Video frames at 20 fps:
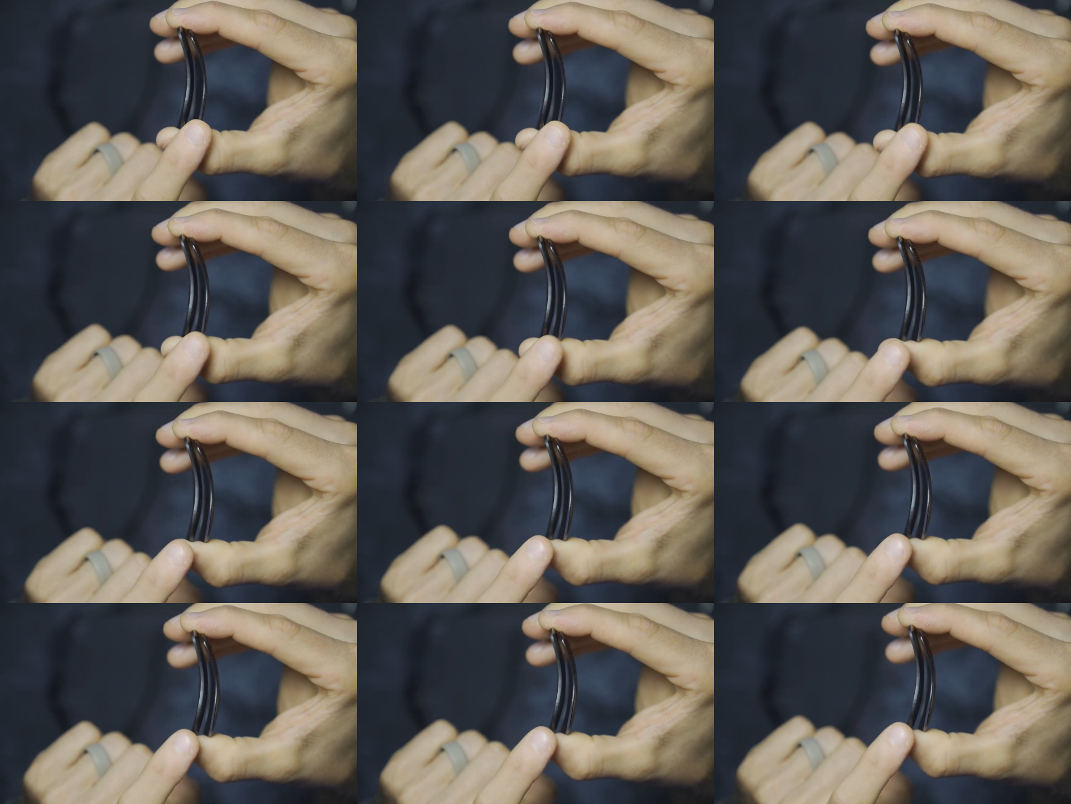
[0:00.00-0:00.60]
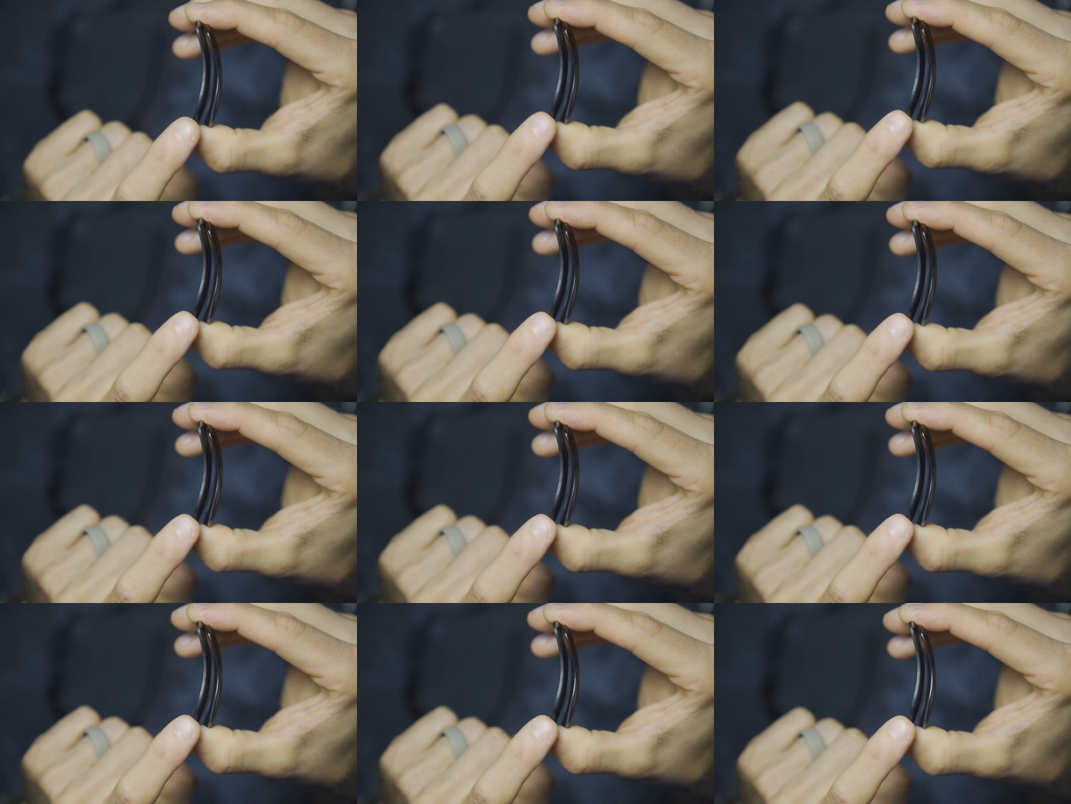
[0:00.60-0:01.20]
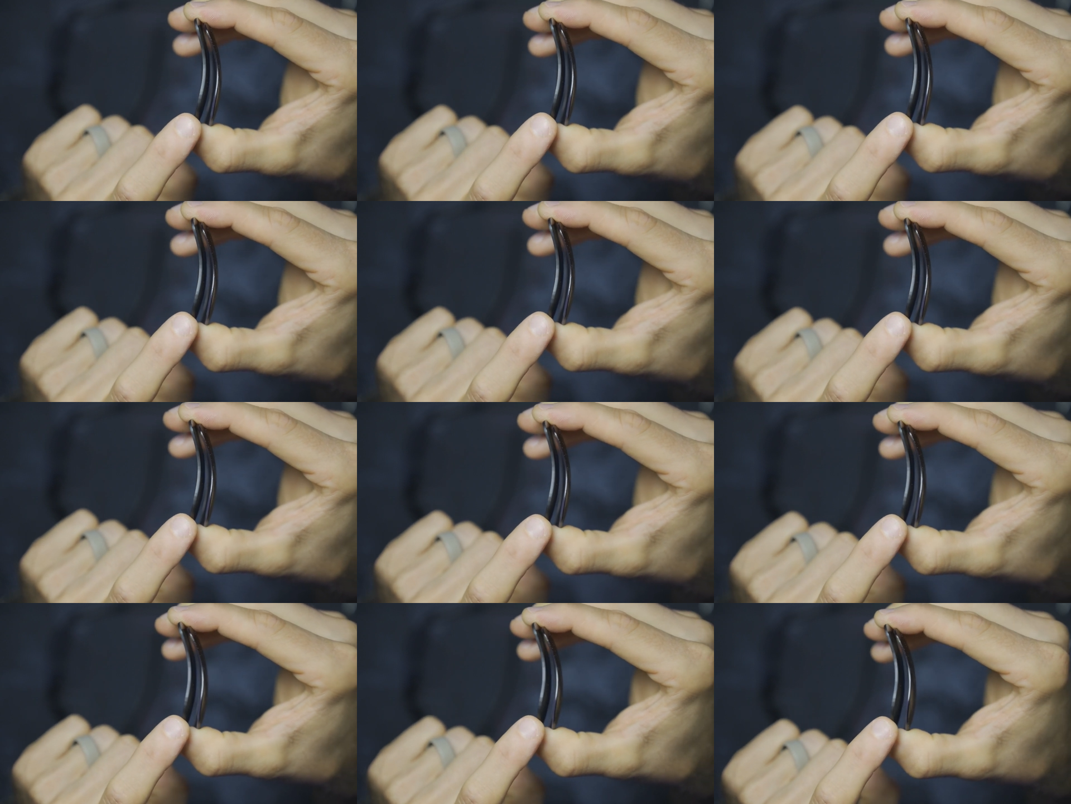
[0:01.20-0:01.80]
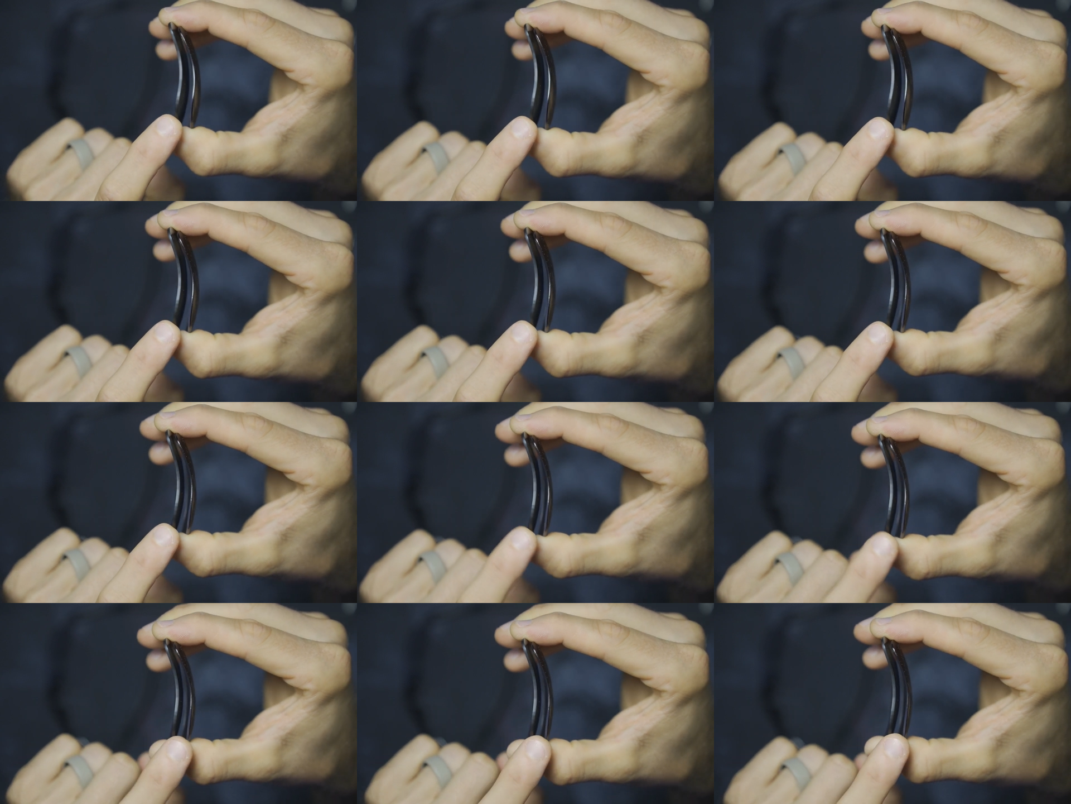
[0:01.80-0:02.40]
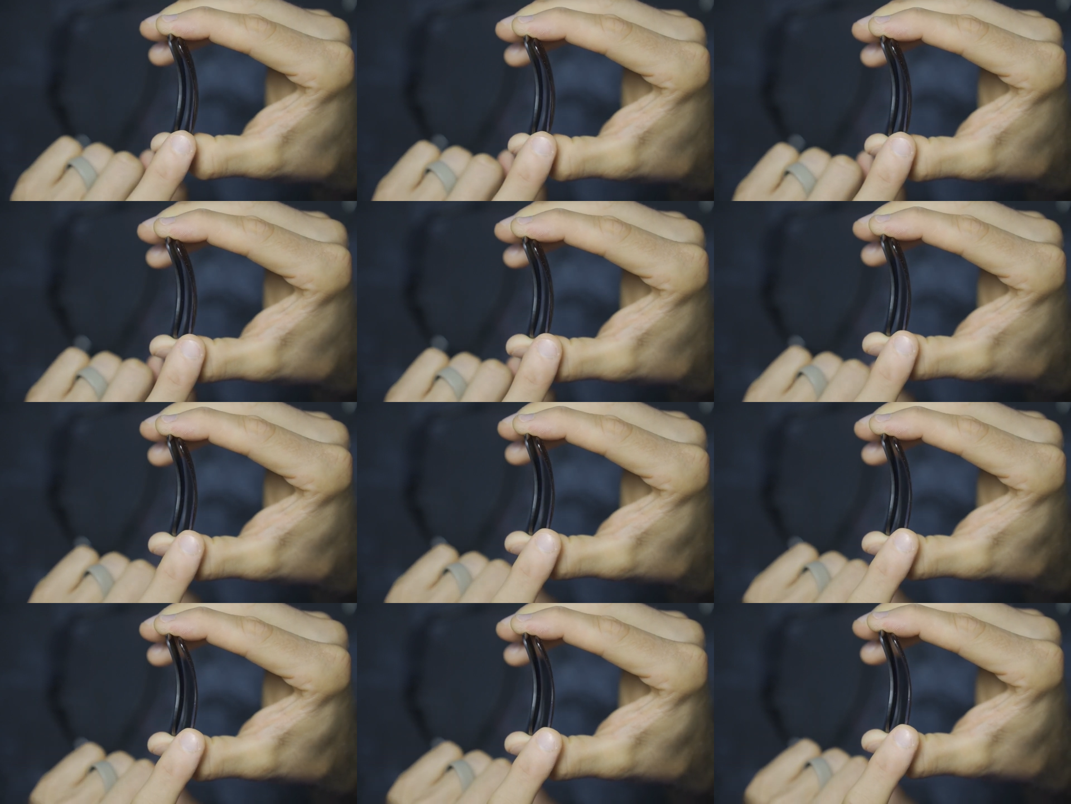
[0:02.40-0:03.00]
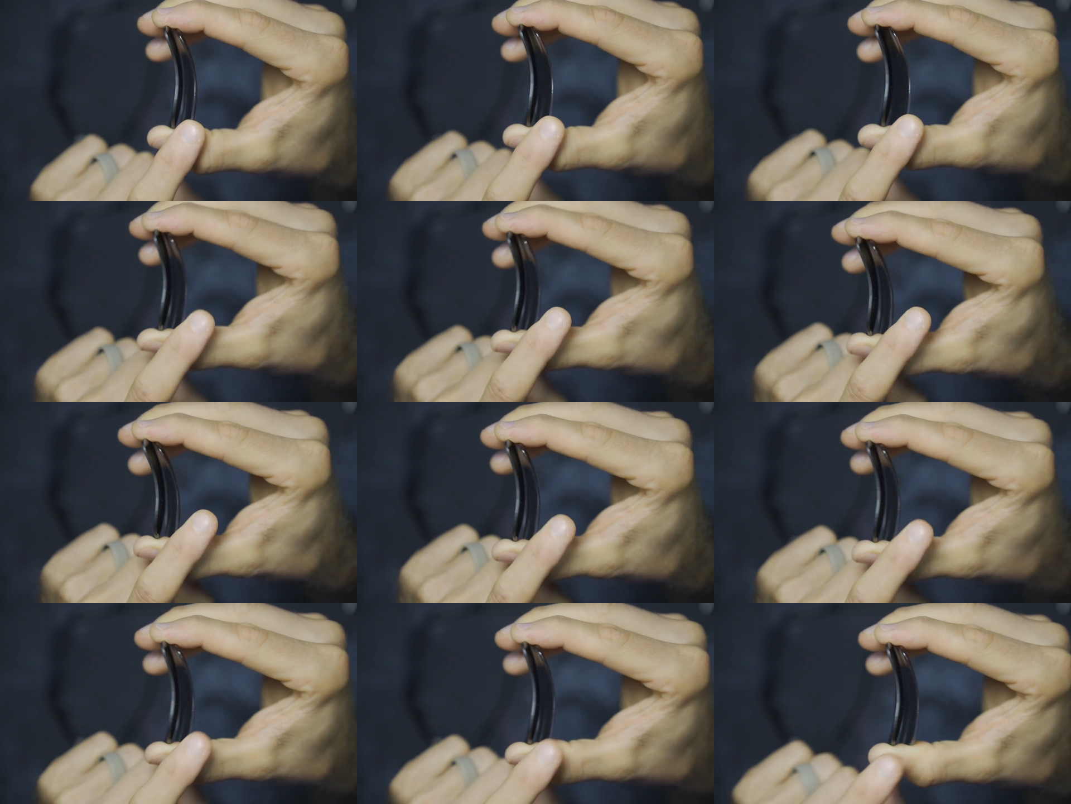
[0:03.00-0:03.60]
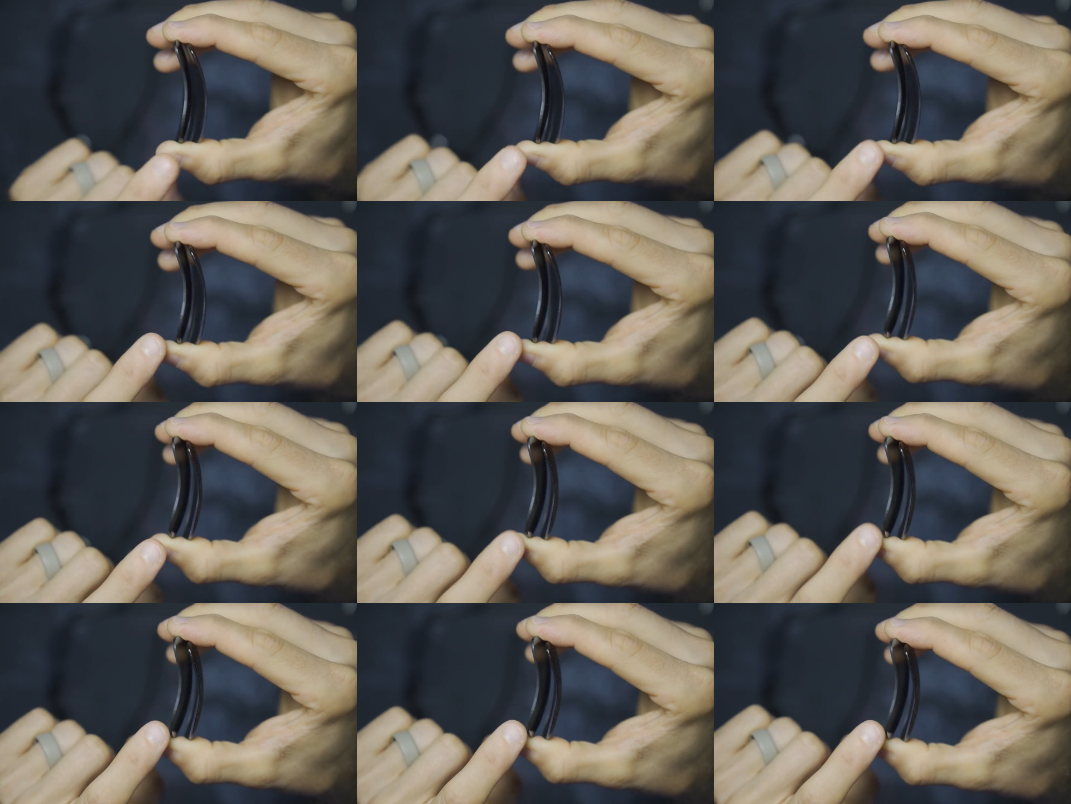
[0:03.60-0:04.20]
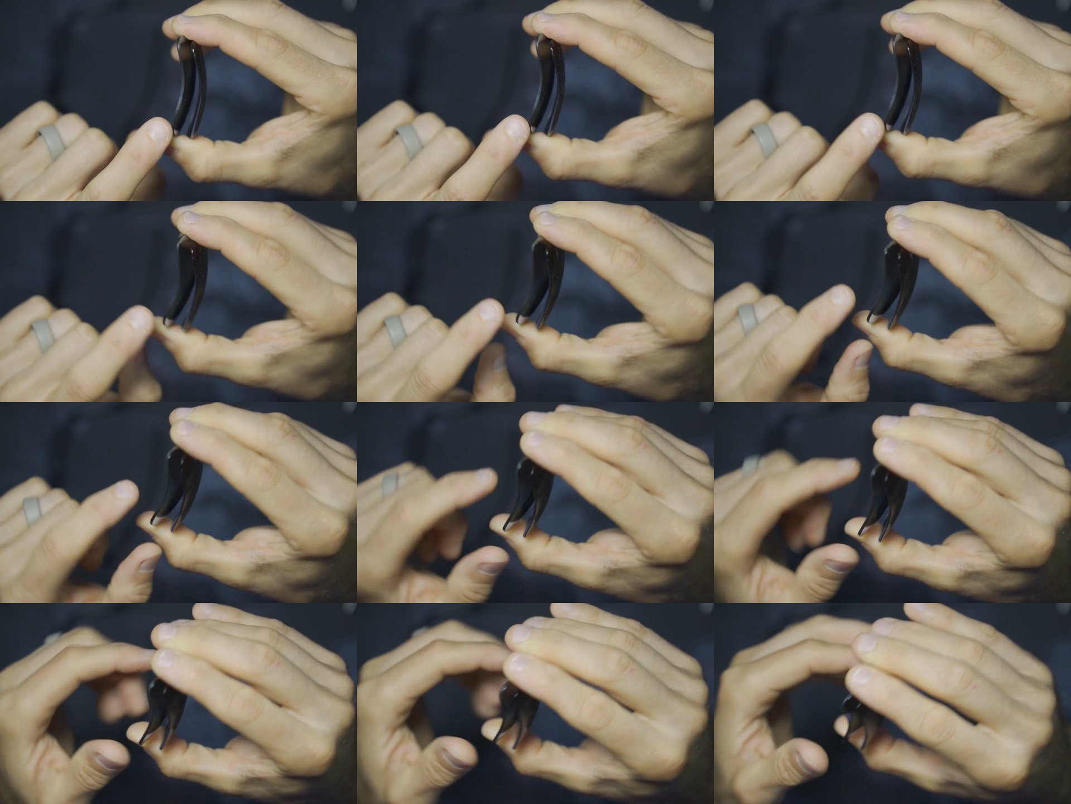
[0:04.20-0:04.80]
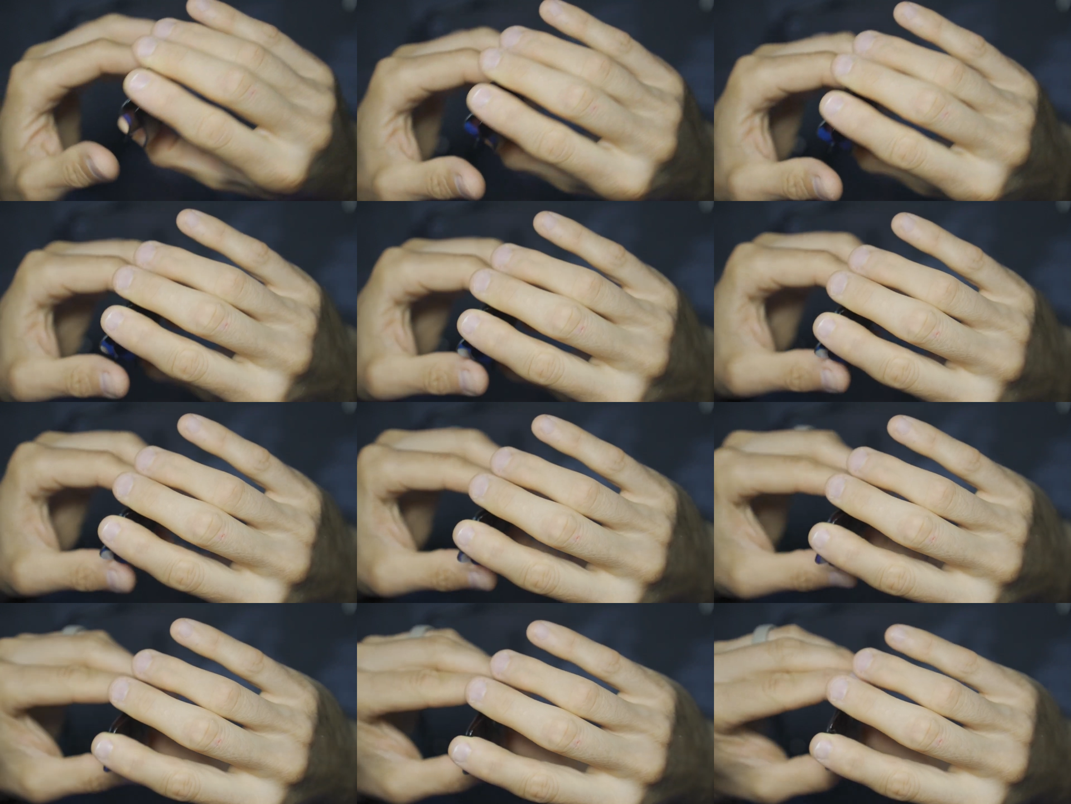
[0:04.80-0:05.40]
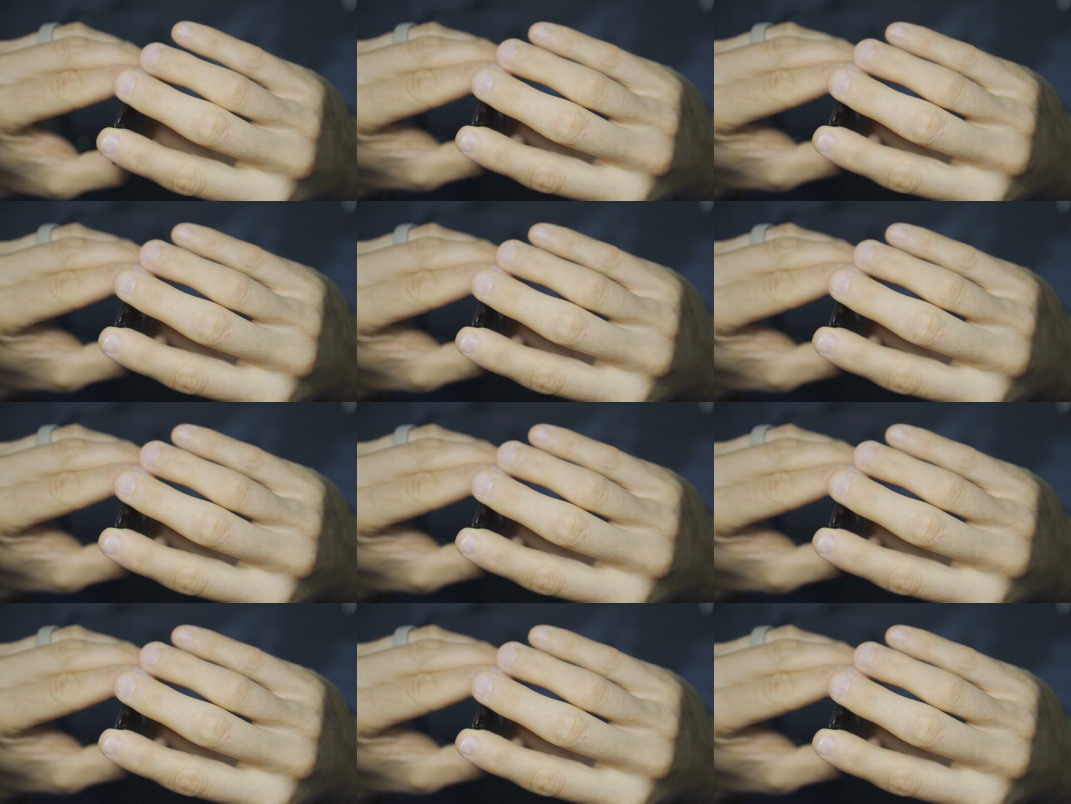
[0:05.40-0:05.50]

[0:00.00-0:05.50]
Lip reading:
Nobody's mouth can be seen.